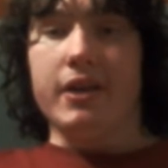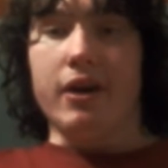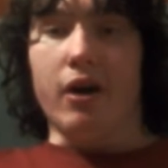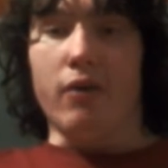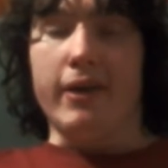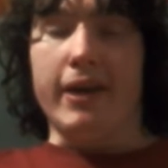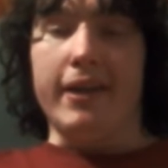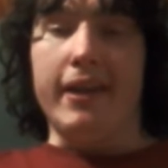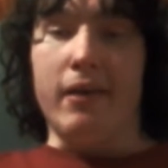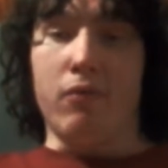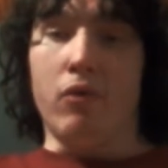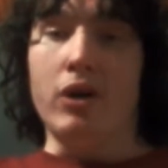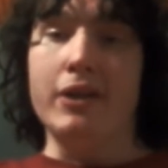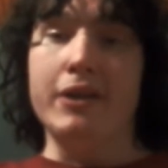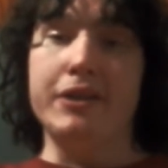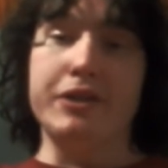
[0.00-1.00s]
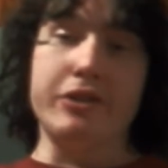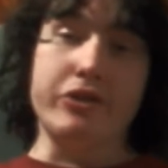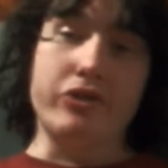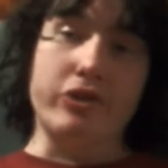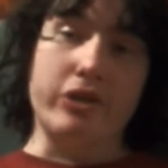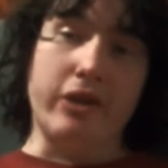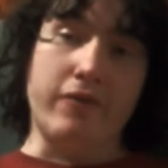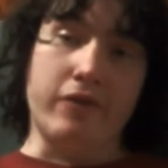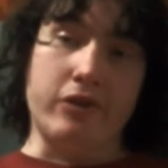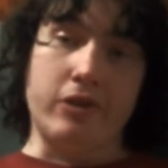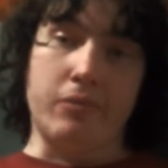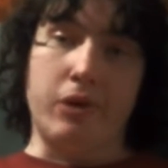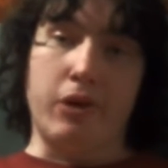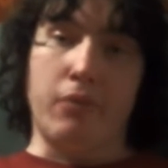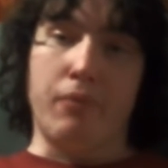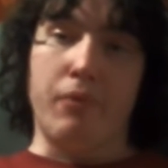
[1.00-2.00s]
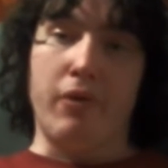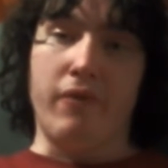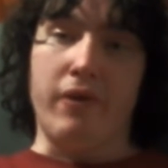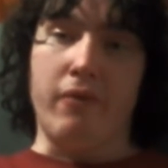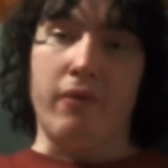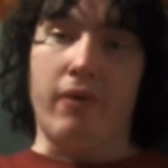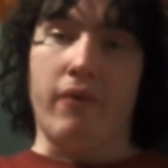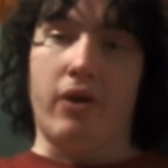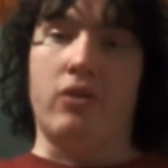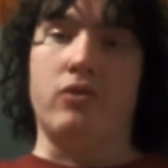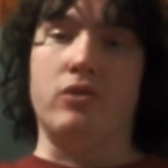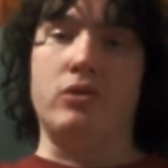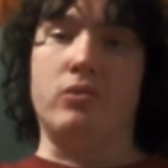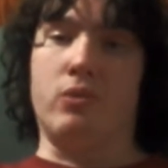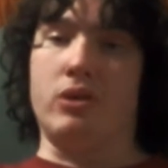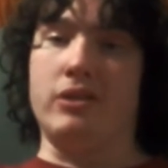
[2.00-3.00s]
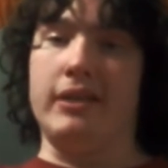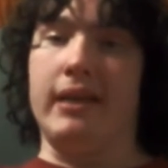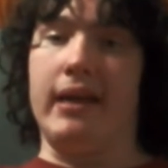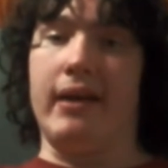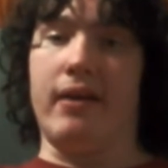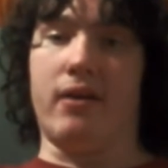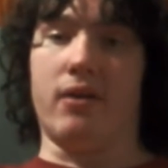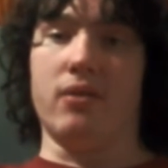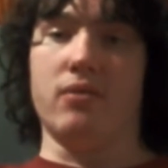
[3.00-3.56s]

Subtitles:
okay, they wanted to do another Terminator movie with Arnold Schwarzenegger,